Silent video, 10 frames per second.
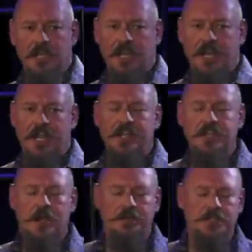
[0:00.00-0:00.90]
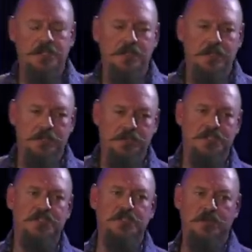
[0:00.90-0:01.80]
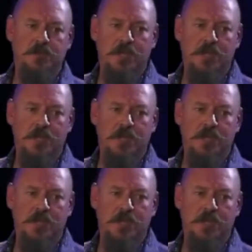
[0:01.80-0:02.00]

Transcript: And I had the opportunity to pursue